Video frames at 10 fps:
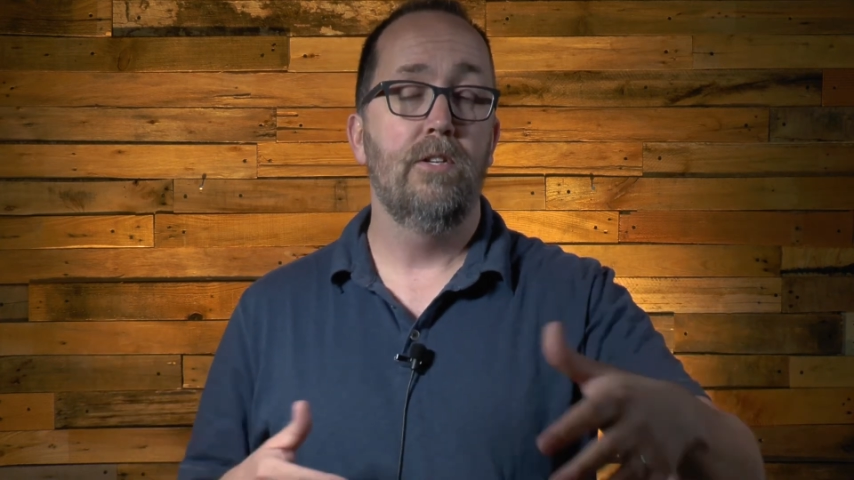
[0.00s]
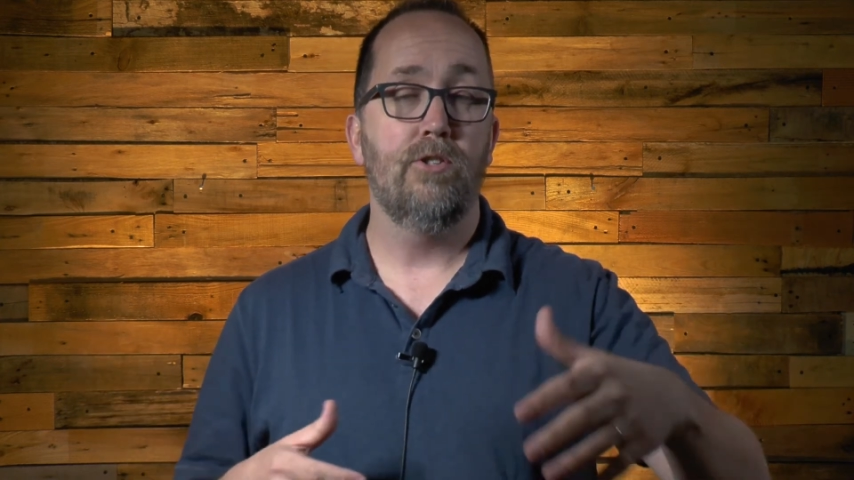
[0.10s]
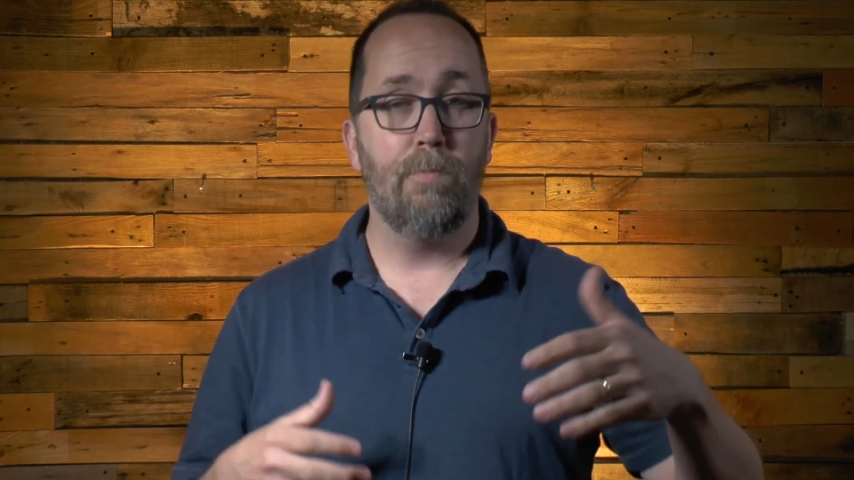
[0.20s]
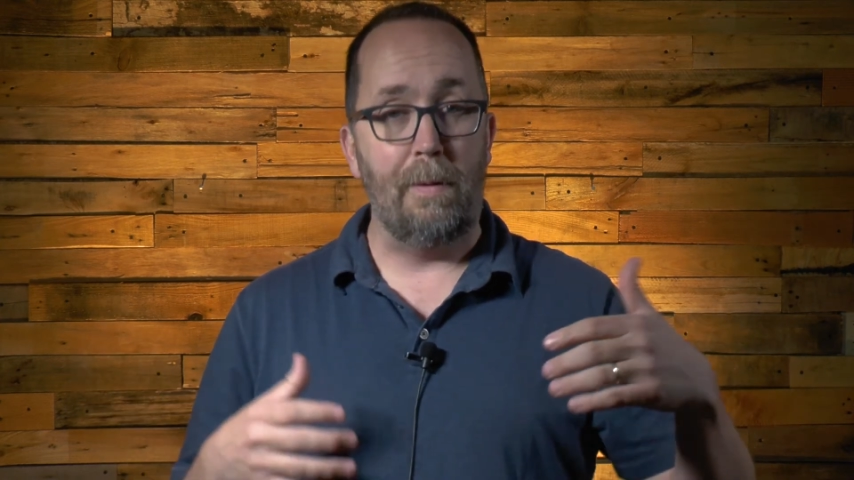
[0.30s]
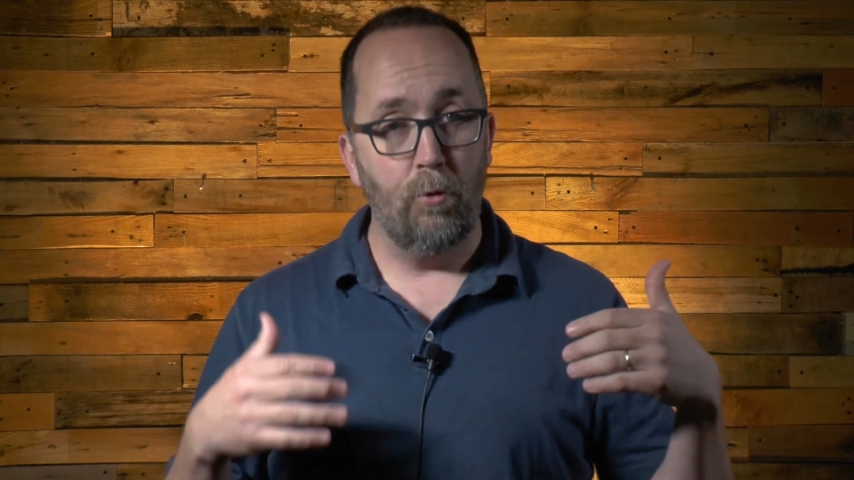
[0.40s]

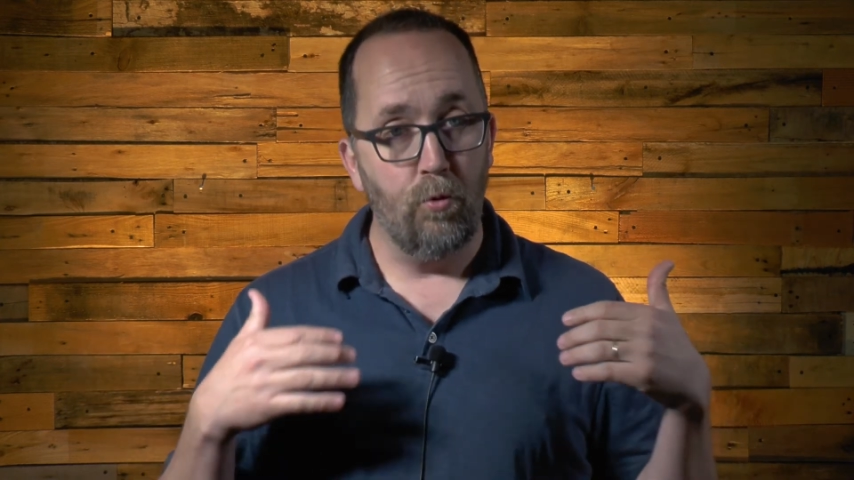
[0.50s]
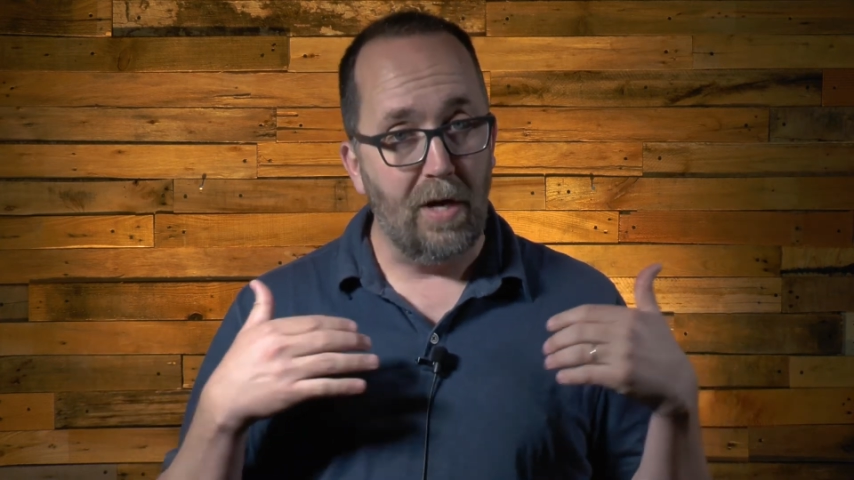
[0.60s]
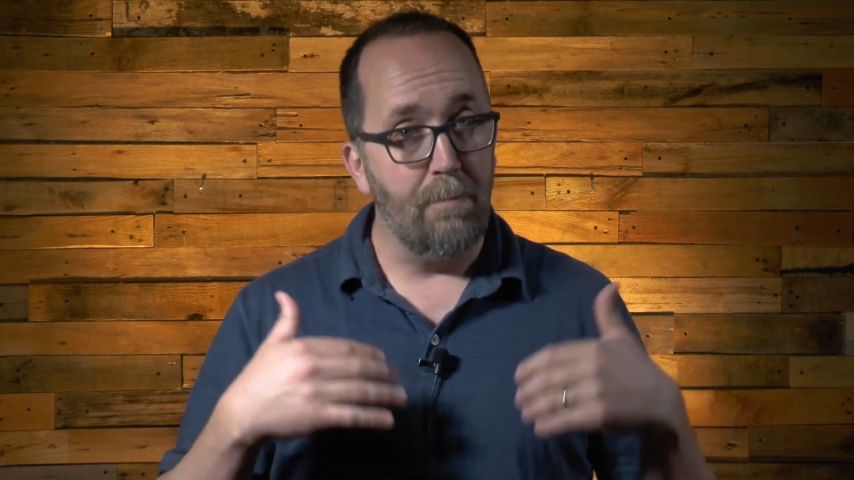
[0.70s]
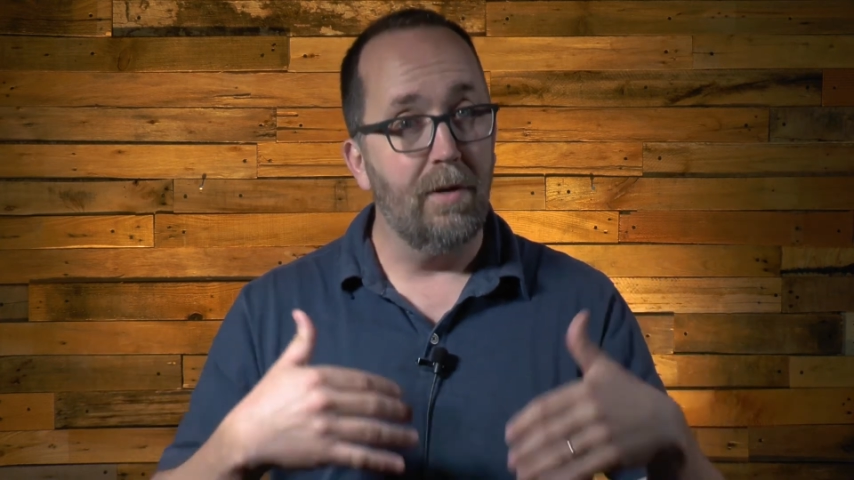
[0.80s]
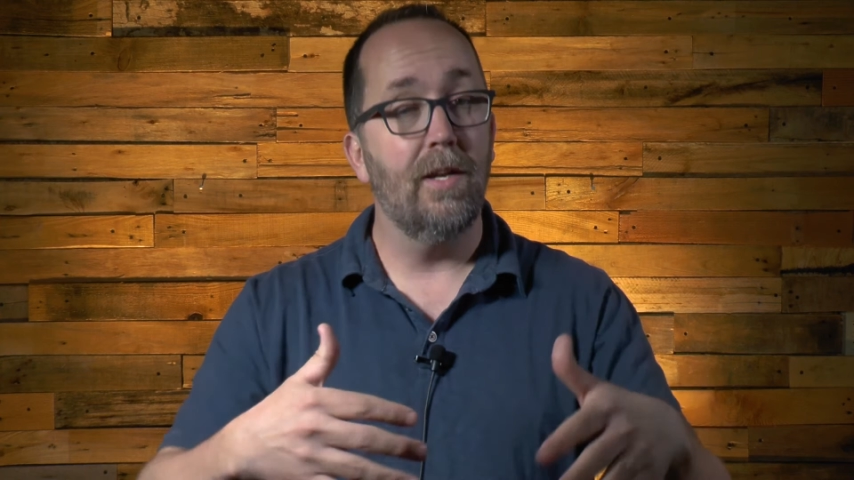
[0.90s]
so the people who
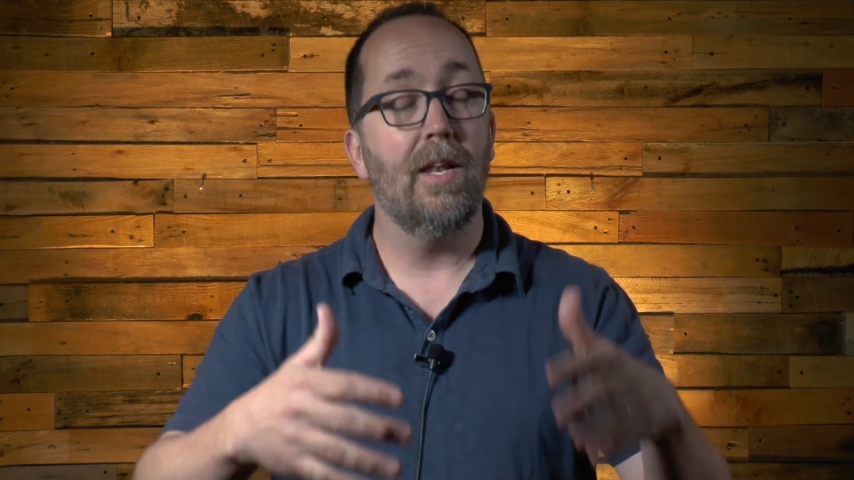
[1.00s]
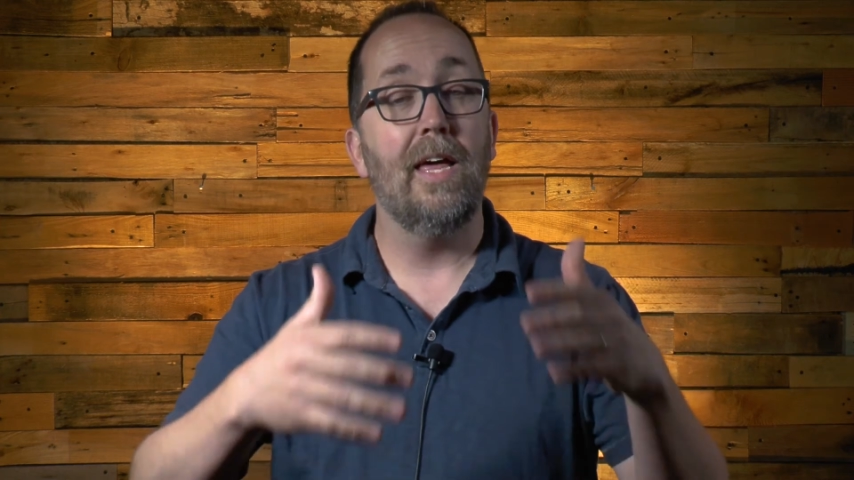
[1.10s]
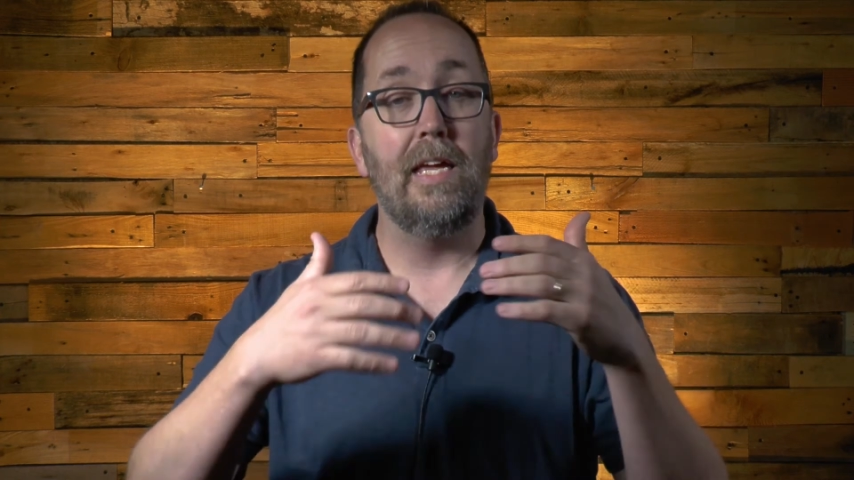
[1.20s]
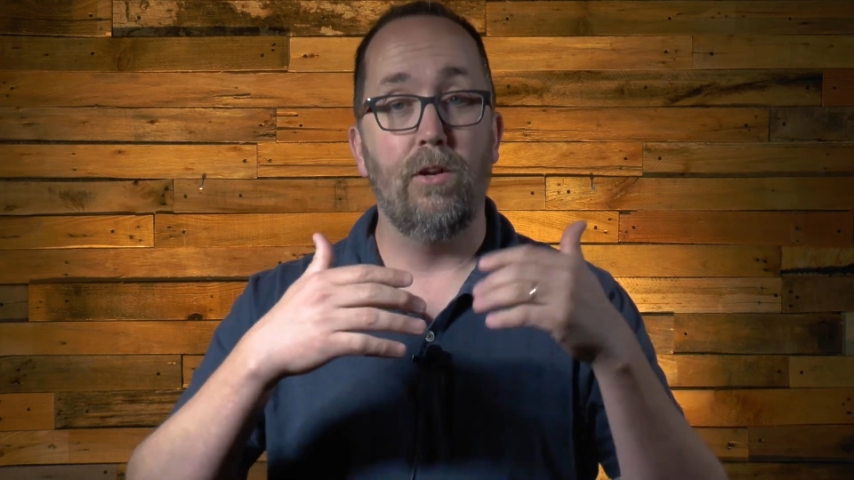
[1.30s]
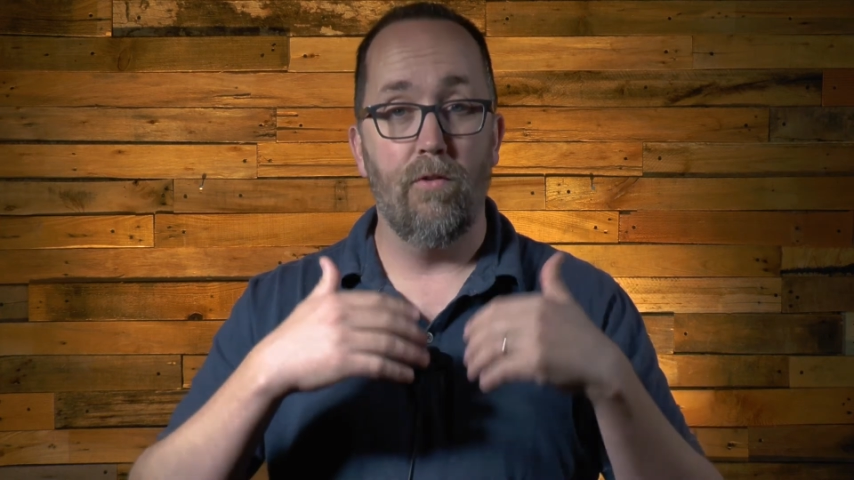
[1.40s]
come in
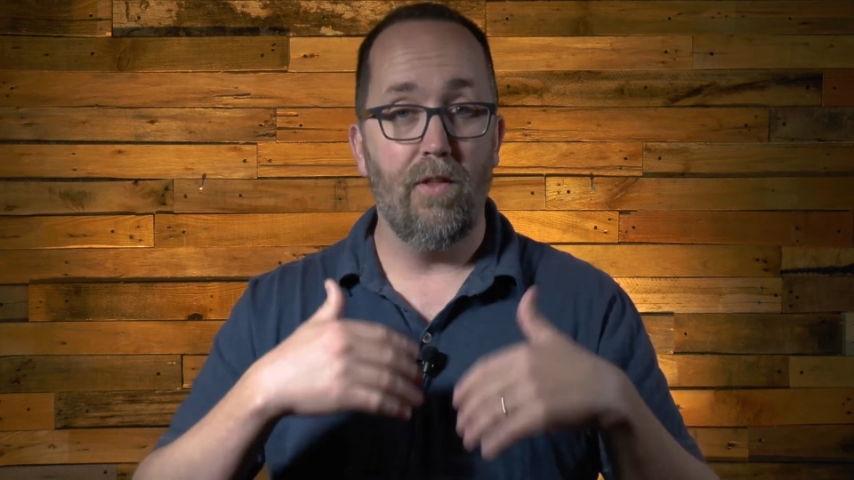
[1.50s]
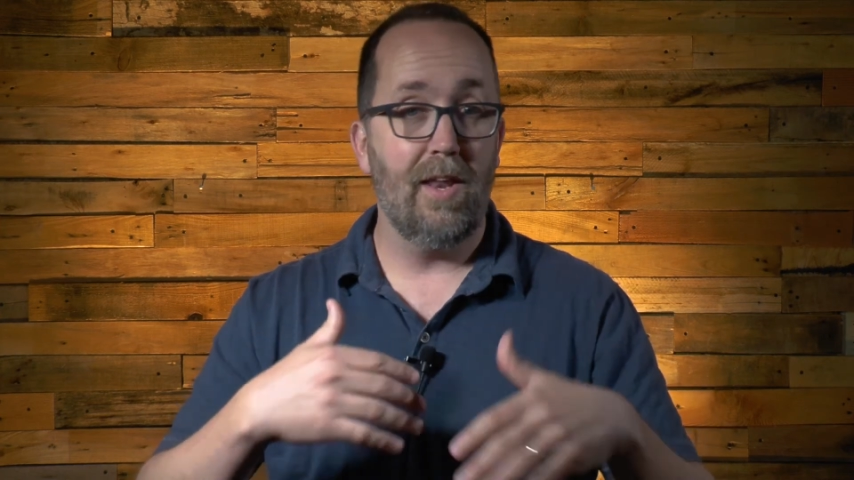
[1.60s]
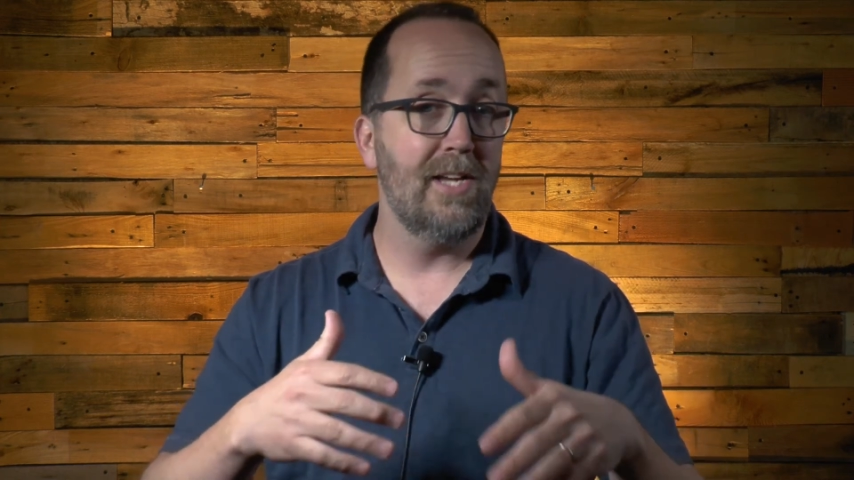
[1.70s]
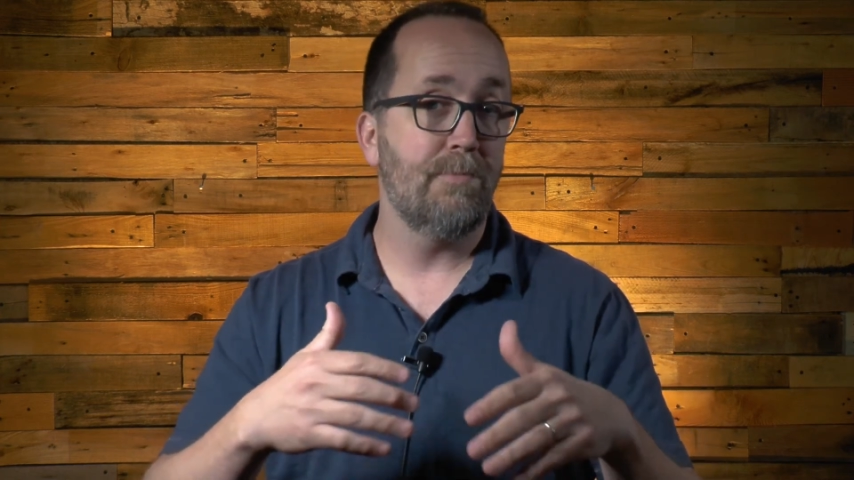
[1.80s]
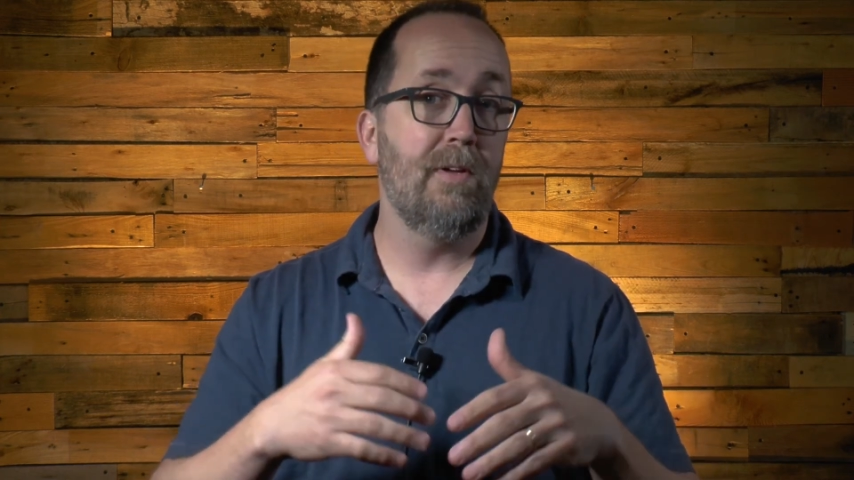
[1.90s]
late or at the last